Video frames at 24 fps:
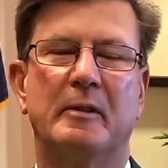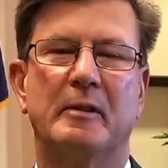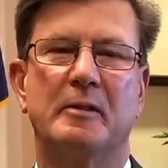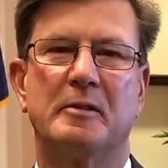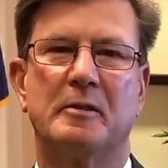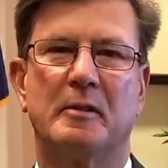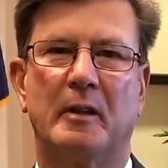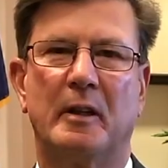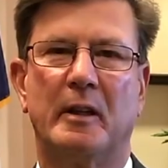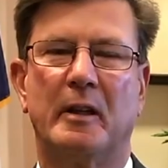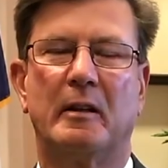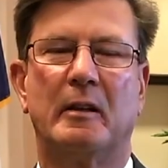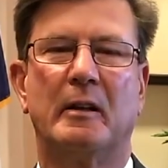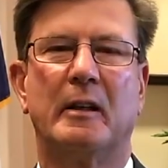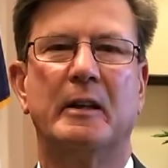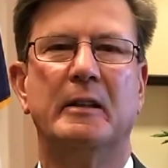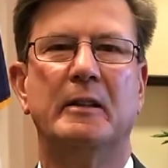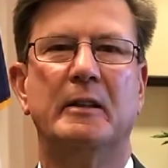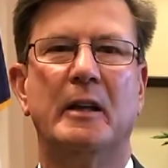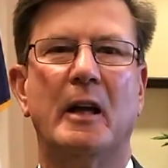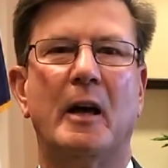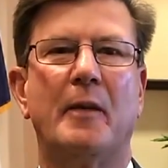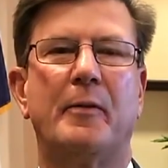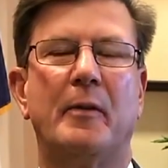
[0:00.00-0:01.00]
There's literally
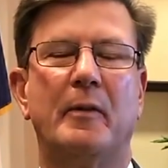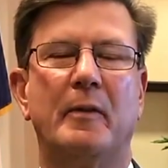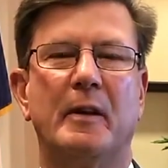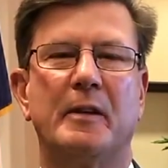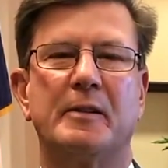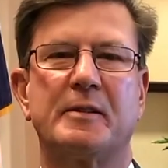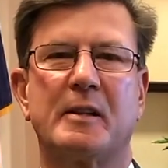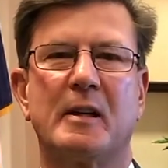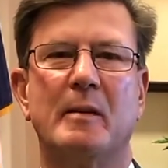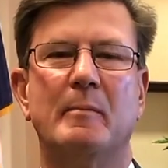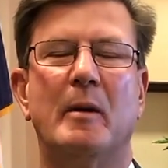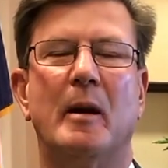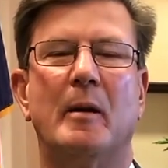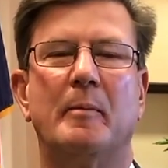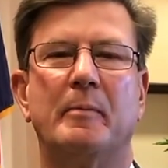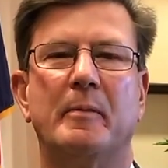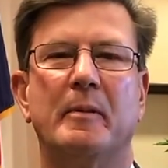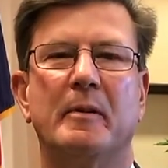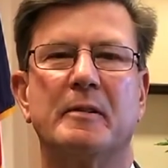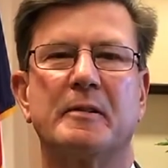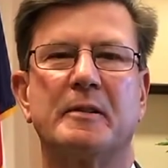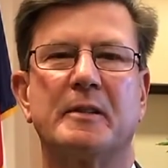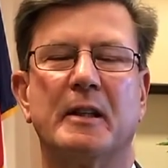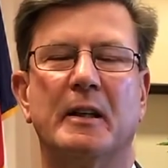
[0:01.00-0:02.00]
nothing that's come up
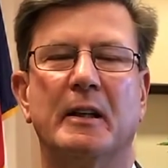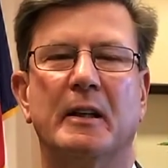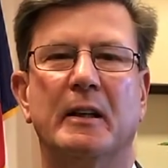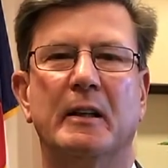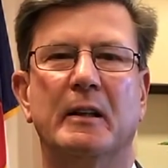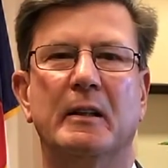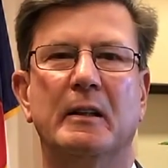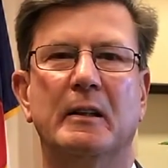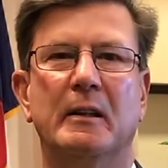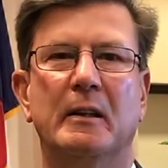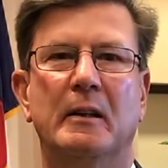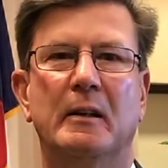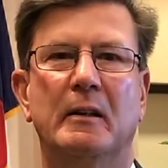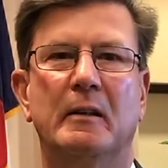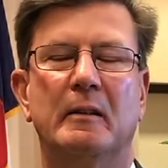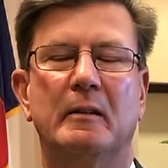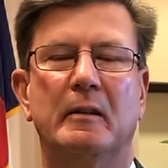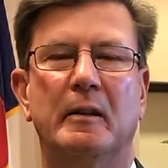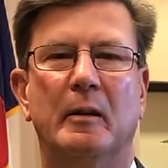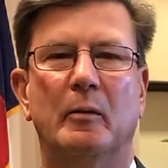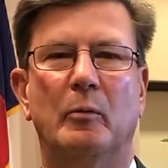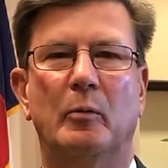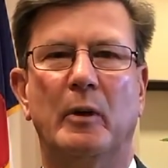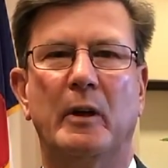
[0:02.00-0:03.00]
in the city
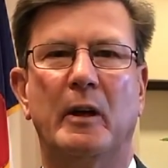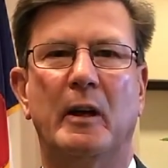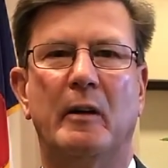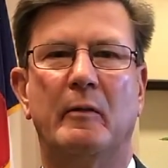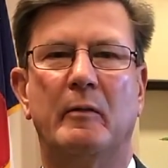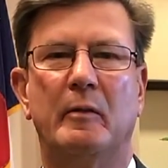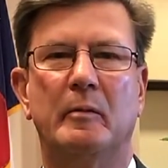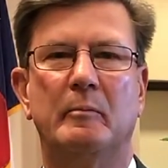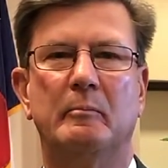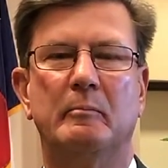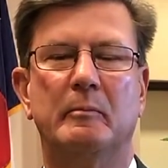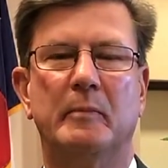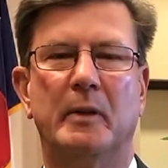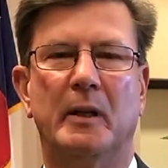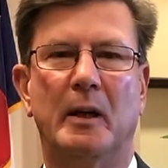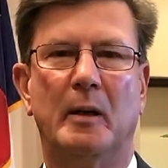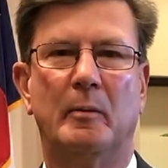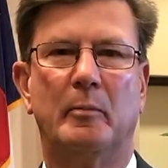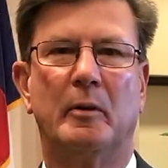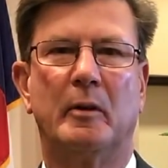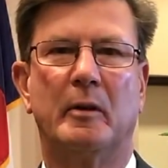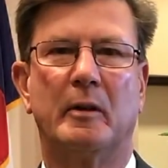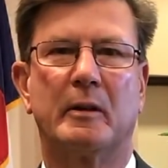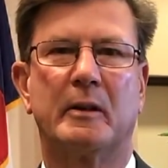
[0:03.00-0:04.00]
that we haven't been
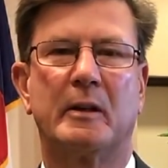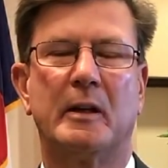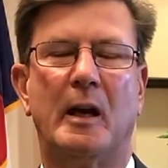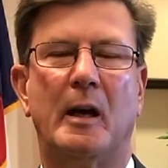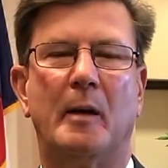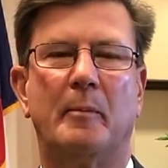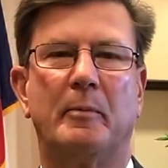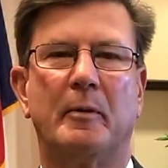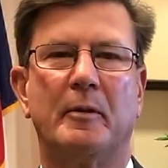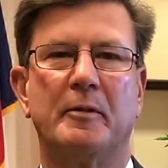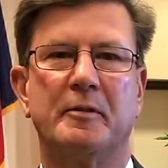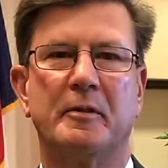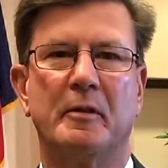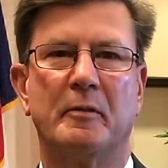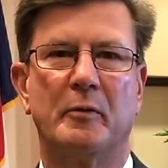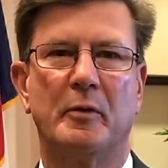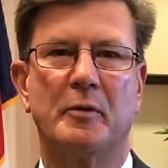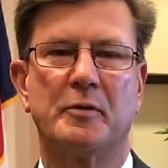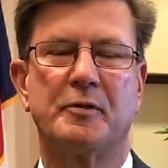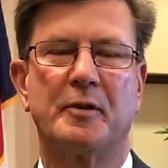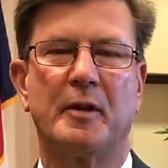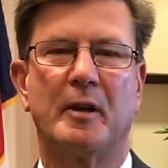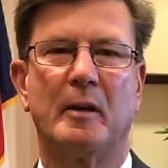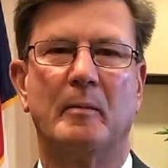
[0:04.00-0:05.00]
able to accomplish if we
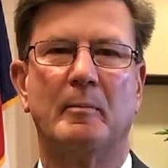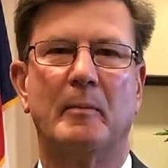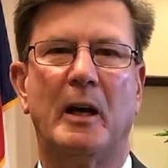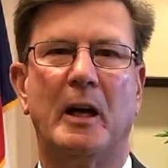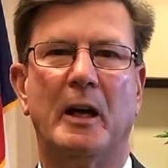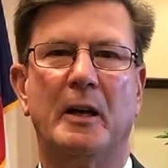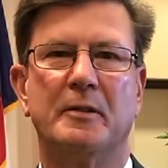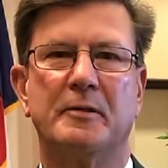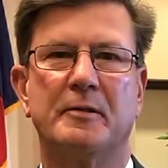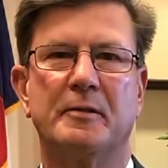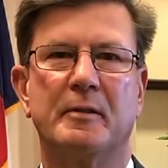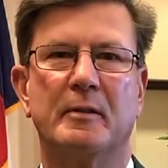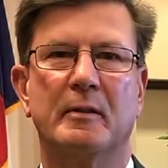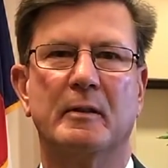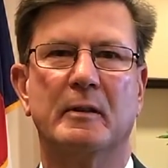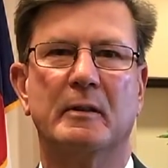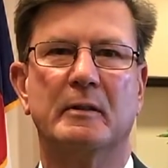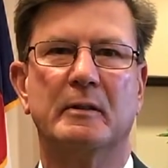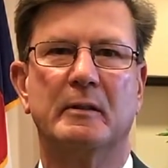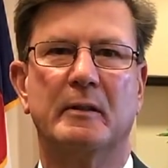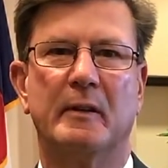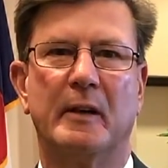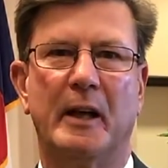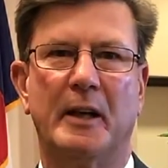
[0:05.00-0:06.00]
set our minds to it.
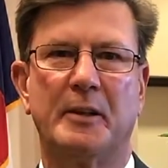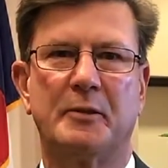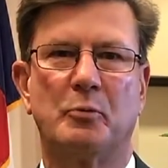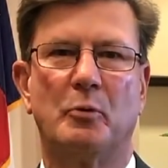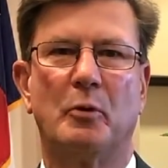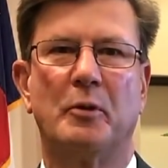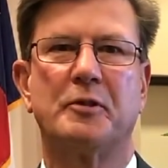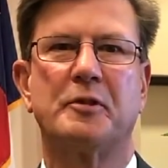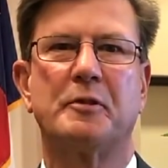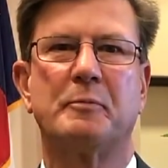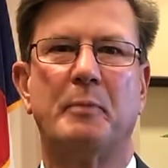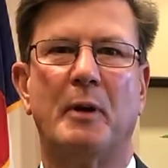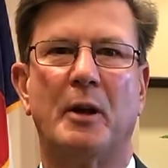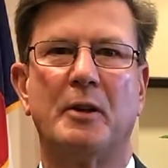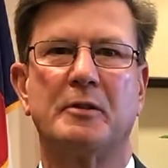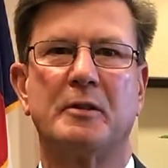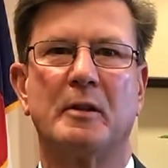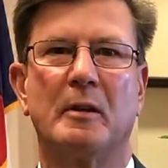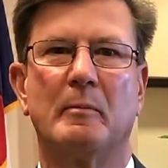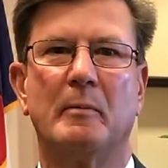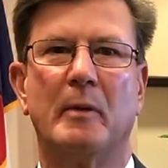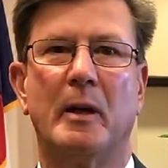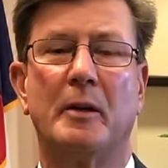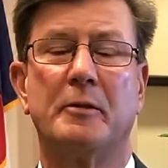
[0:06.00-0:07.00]
That's what's
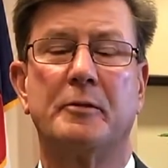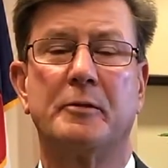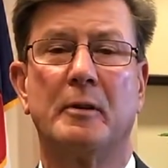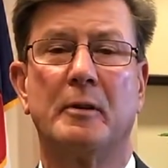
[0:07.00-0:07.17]
special about